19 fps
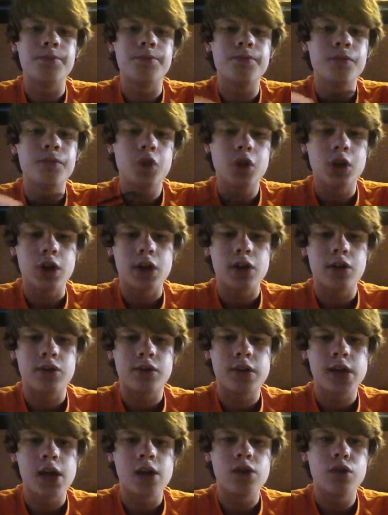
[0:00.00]
you're gonna just
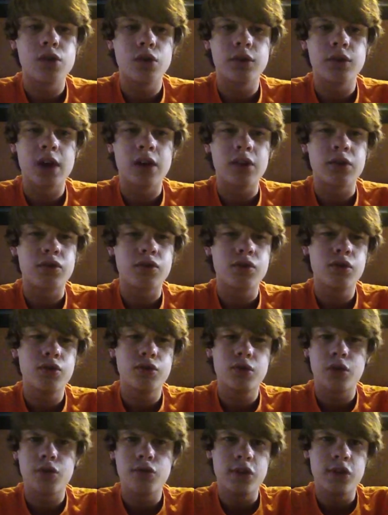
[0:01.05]
take those out. The screws
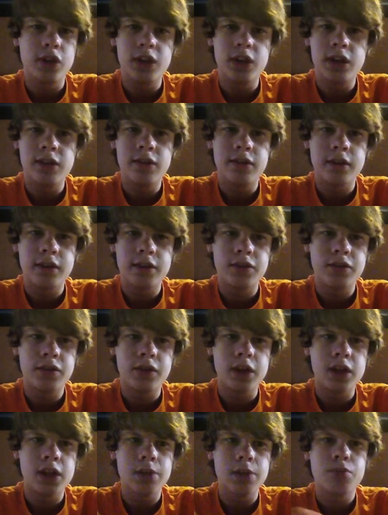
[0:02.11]
are really easy to
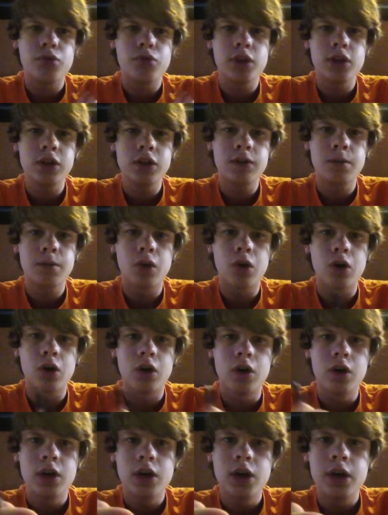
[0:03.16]
see. They're pretty
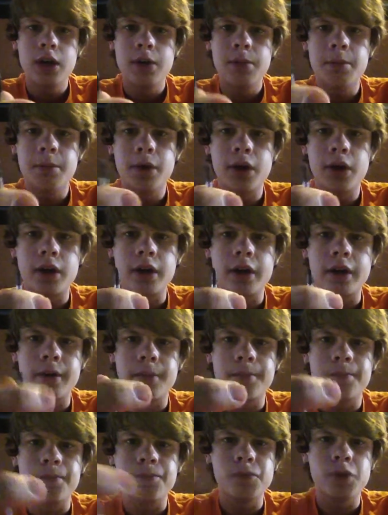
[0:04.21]
small, but
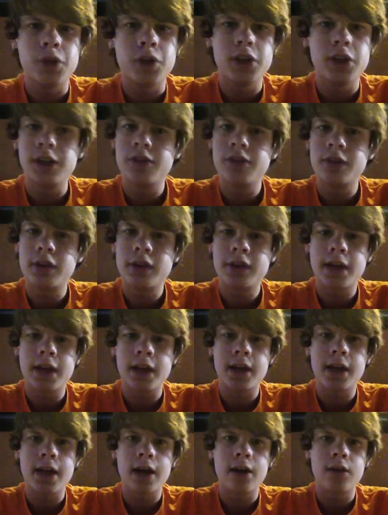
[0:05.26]
they're easy to
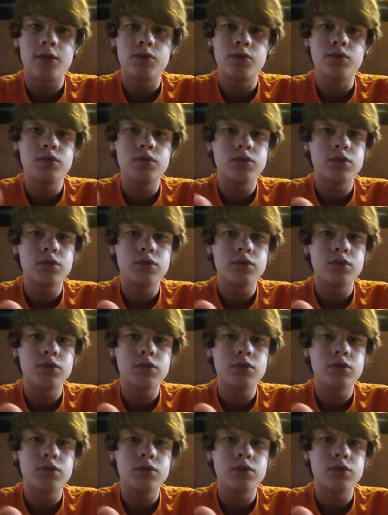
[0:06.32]
take out.